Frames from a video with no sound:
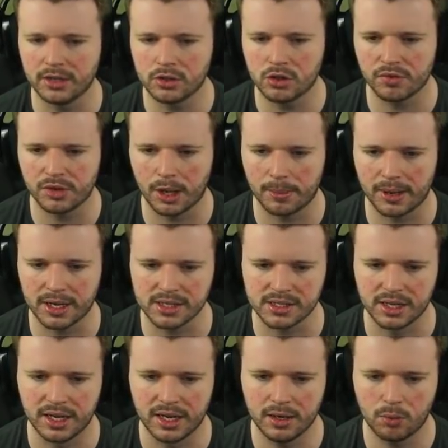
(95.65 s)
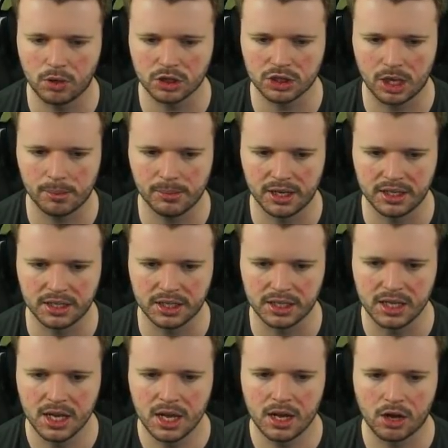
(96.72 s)
Cover that pass there. Watch that Mendy
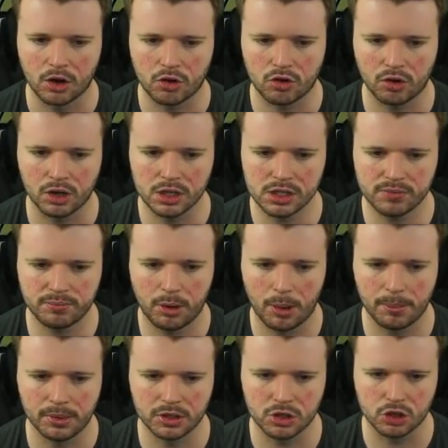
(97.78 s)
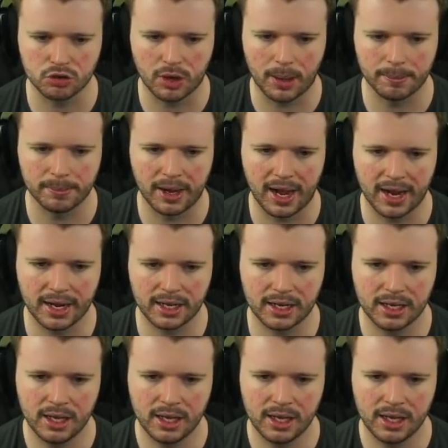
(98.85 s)
across. Pogba to trap back.